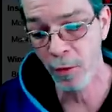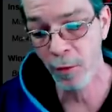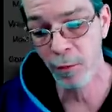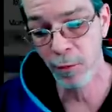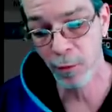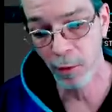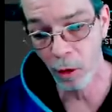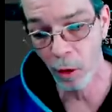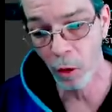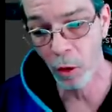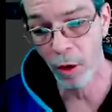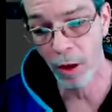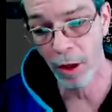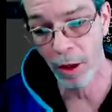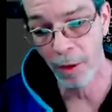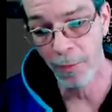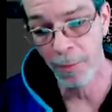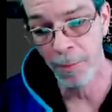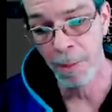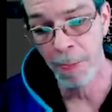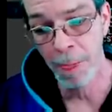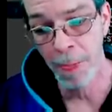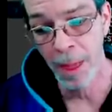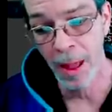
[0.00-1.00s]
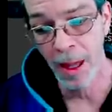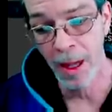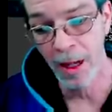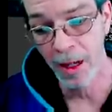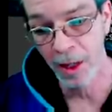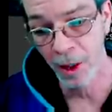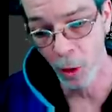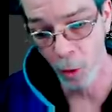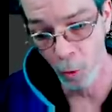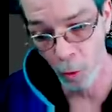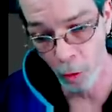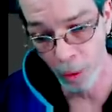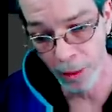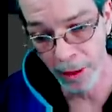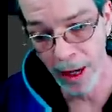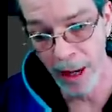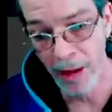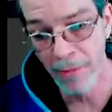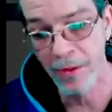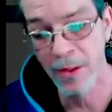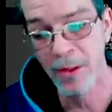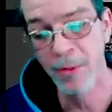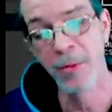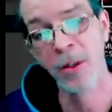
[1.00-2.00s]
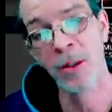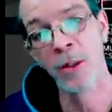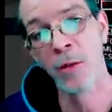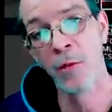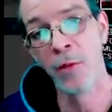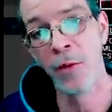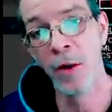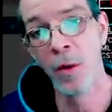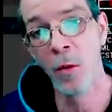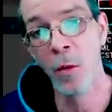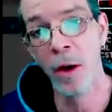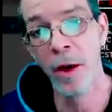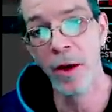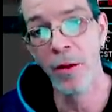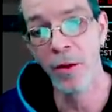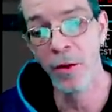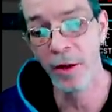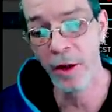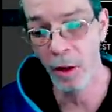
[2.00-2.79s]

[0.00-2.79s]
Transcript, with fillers: Florida. And you will be having some severe weather.